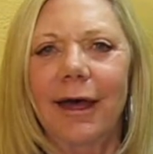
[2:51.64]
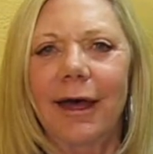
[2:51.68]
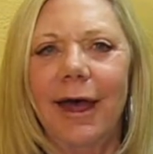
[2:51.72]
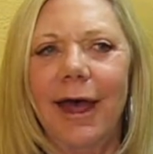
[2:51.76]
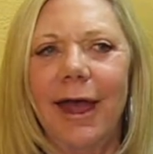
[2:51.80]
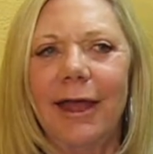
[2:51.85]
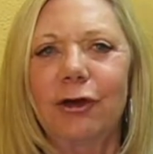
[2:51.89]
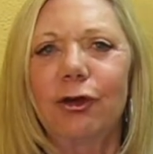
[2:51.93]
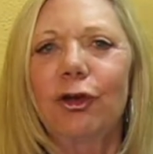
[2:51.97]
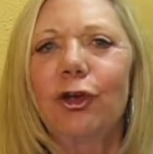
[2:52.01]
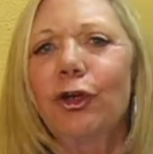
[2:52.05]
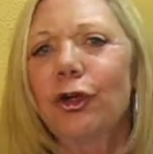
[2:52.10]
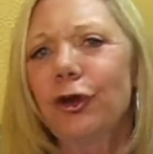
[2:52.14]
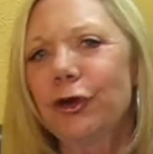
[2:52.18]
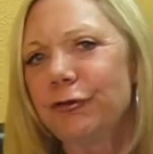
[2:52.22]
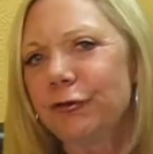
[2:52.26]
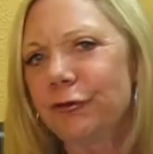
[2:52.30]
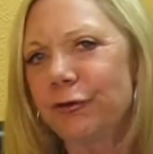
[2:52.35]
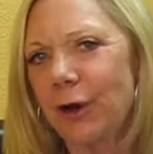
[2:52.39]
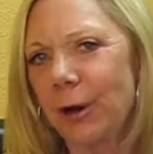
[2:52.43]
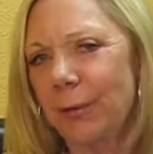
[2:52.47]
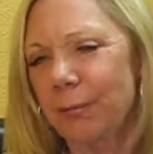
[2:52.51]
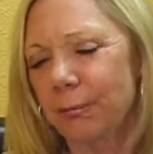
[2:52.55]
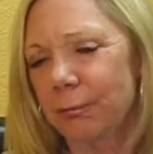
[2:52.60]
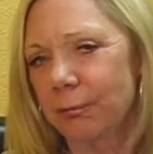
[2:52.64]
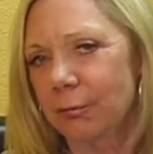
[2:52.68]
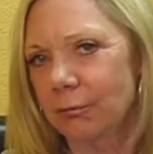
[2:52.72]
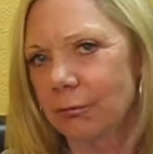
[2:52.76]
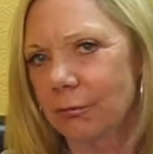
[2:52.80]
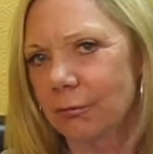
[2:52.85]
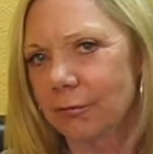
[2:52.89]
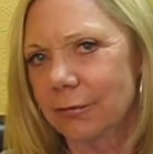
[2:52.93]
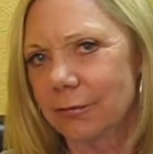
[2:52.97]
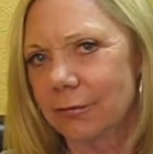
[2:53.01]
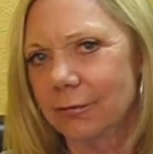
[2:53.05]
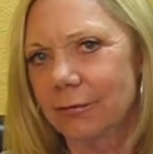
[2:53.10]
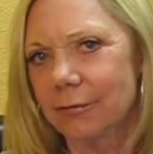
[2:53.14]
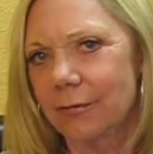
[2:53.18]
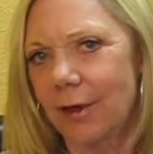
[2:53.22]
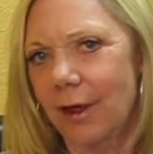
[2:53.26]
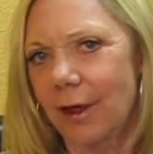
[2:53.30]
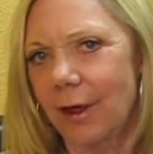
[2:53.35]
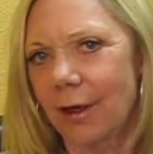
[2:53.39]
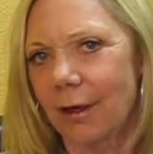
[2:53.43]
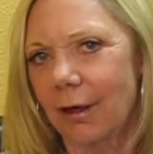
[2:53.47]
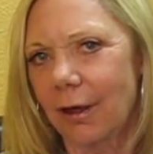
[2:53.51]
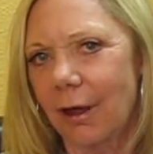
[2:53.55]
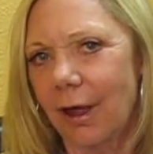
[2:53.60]
I'd heard from
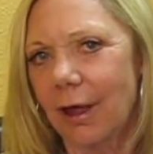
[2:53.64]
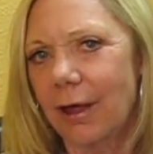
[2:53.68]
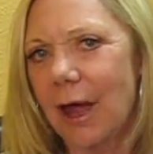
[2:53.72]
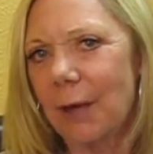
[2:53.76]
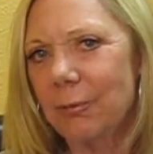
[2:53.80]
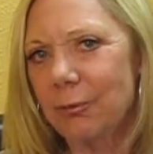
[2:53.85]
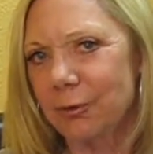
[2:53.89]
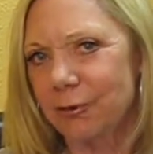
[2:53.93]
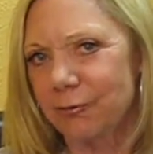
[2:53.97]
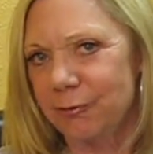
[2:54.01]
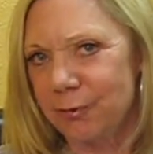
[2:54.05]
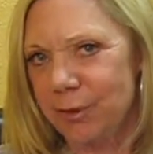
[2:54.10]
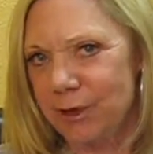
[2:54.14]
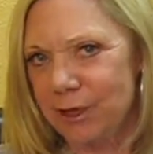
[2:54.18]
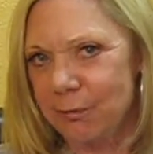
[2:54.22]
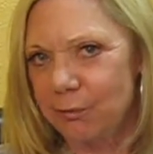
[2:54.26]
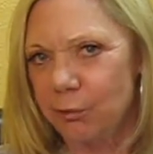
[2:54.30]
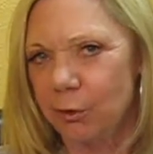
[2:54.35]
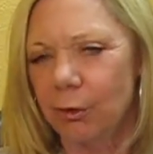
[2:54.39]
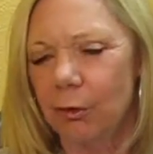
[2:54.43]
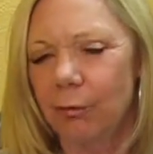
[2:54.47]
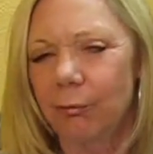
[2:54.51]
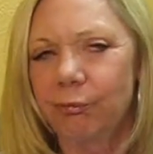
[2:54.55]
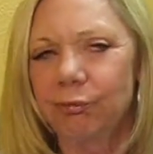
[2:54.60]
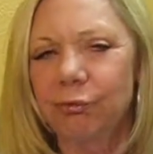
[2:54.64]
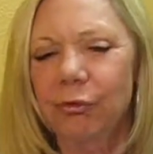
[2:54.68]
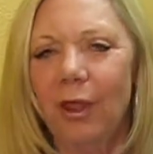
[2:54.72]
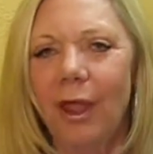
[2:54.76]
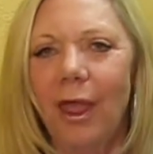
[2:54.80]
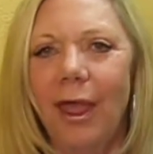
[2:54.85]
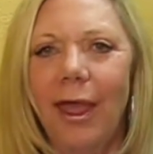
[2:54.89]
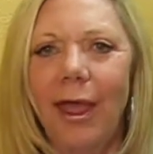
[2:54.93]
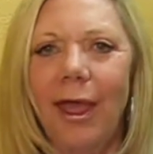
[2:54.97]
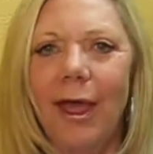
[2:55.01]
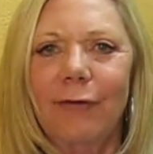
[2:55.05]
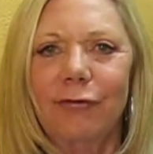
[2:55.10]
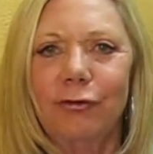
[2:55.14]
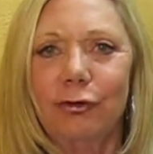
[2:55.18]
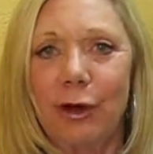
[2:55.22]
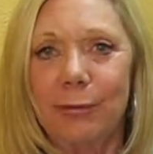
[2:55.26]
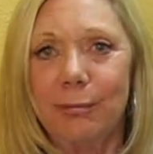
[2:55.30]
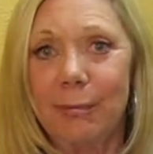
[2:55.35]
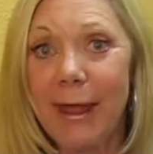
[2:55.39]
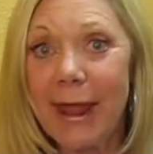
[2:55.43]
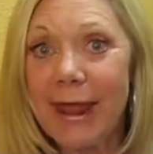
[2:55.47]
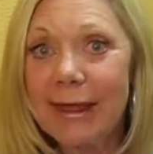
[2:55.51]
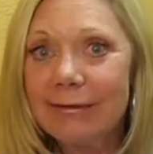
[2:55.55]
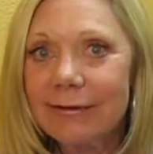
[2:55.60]
a couple of people after
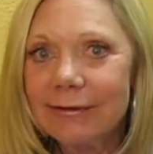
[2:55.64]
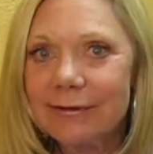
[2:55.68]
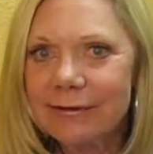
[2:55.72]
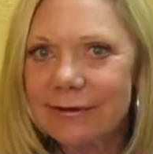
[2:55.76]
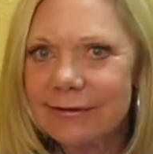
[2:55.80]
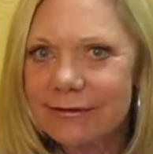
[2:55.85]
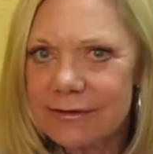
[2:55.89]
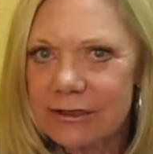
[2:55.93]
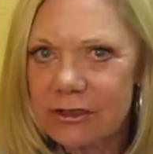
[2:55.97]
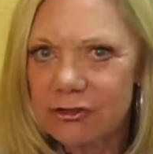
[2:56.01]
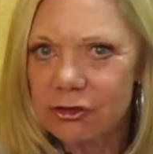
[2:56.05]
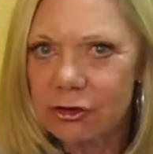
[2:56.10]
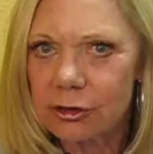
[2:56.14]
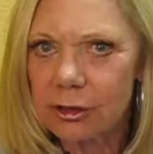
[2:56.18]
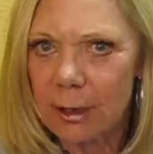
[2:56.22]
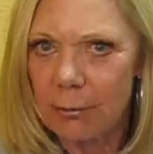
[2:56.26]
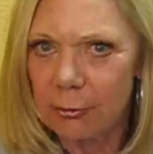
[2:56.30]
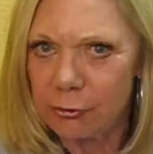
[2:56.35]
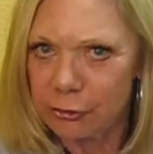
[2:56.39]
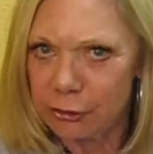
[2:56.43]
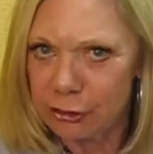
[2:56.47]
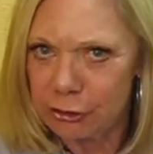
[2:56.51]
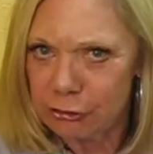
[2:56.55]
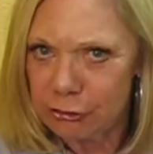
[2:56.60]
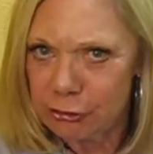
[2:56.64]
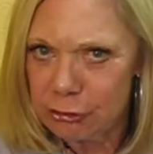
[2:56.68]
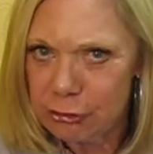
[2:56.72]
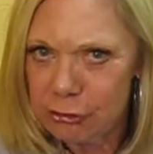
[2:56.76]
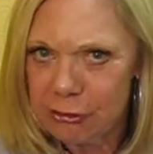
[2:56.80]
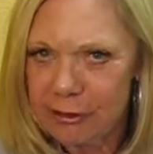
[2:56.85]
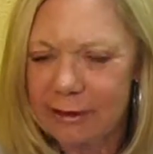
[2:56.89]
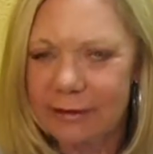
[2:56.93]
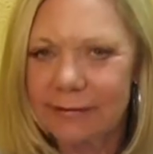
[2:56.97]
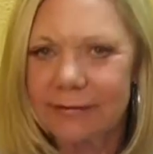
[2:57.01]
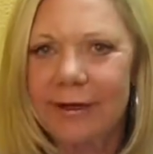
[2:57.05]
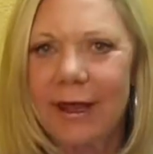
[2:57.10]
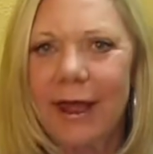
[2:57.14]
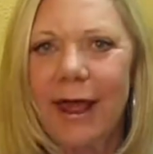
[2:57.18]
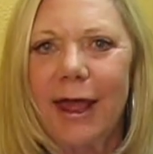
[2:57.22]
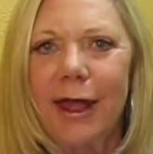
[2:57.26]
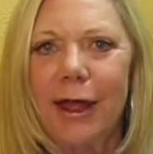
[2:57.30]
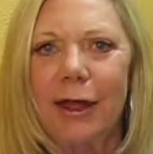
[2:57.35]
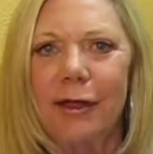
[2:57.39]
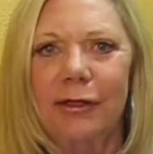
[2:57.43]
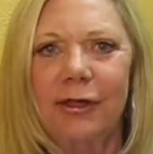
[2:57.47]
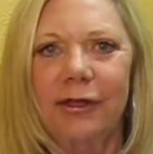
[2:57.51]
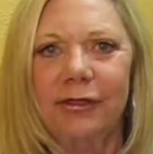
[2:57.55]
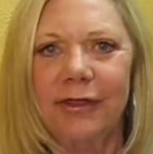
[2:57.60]
I made this decision I was going to do this,
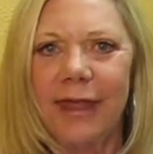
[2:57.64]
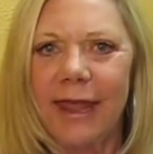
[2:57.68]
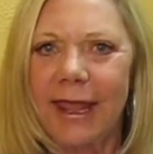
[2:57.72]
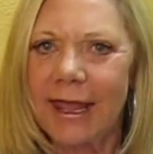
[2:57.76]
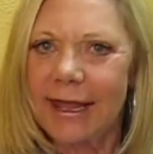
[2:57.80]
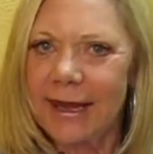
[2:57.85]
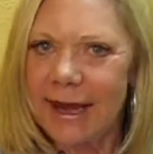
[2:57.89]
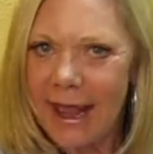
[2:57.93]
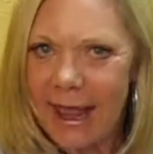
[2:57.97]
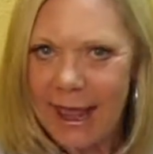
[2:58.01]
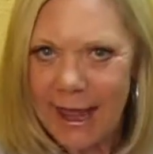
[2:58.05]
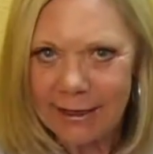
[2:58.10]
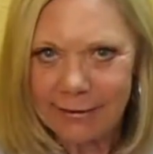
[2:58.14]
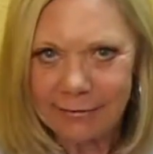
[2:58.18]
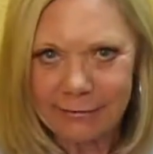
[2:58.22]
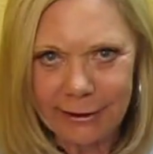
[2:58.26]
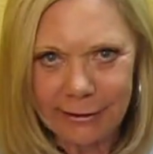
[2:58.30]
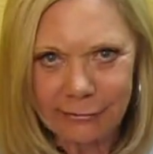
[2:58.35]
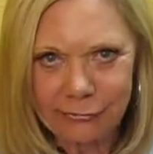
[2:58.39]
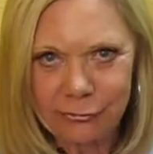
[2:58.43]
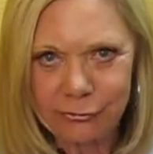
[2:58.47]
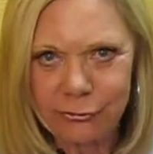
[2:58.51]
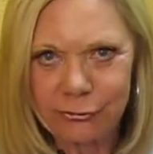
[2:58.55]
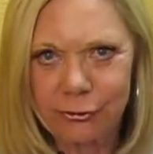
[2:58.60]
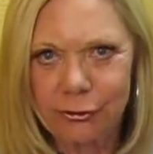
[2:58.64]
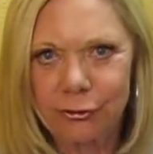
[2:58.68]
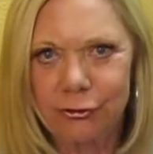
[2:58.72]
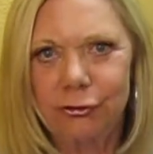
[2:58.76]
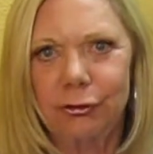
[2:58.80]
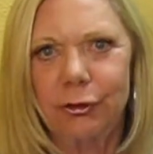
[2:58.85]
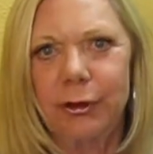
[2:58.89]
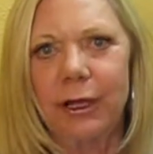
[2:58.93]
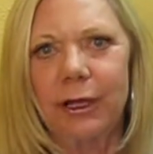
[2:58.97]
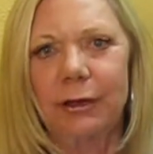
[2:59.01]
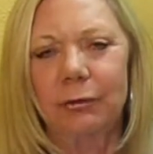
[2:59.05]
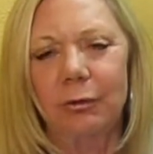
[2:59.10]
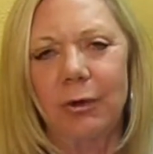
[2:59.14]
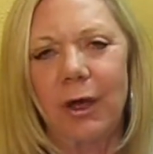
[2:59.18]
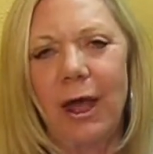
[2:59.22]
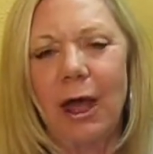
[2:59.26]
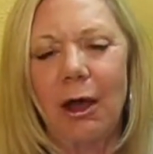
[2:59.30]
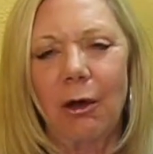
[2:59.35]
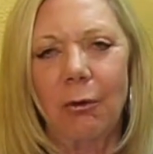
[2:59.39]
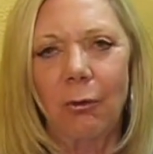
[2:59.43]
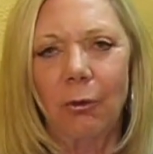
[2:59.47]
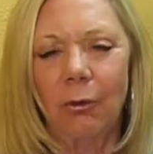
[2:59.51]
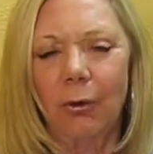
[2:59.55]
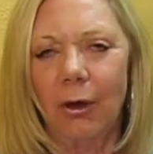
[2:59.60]
that they had had laser surgery and
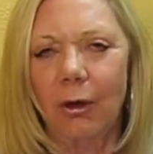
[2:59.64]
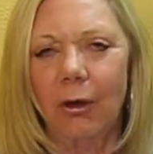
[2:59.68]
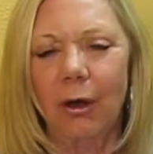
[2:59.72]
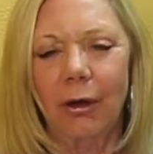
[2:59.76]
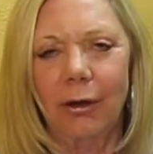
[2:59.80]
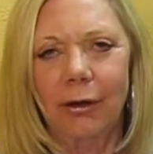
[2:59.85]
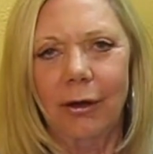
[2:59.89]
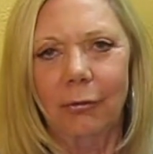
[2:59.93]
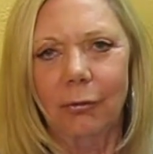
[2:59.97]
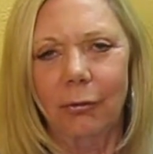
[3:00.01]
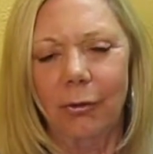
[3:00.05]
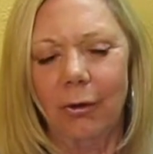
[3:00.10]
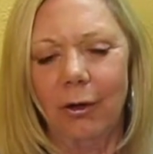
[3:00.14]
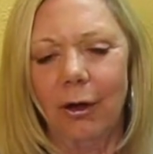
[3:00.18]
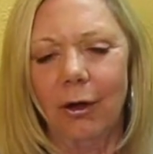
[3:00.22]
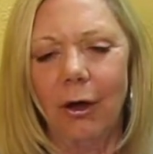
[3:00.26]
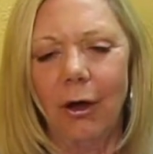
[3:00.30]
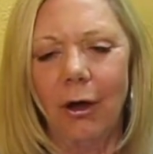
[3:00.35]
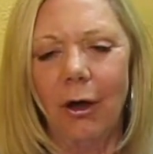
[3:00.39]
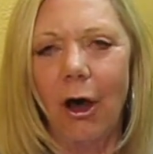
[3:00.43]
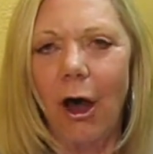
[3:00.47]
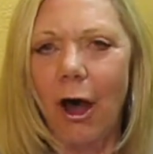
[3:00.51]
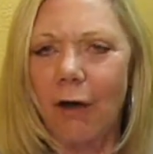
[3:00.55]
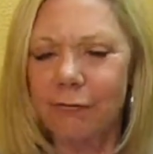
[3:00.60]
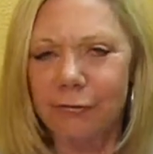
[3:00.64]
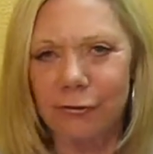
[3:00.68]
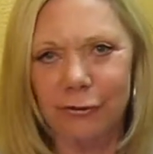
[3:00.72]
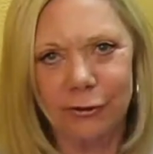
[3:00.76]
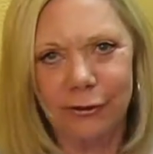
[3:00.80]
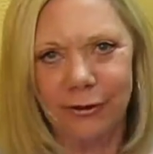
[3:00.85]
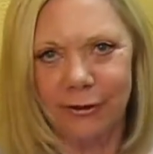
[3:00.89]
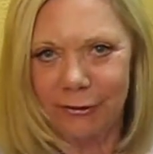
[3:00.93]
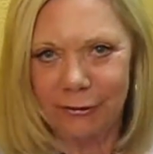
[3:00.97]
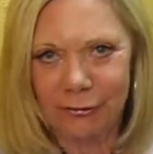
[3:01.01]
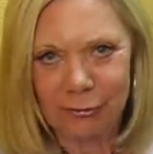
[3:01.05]
how awful an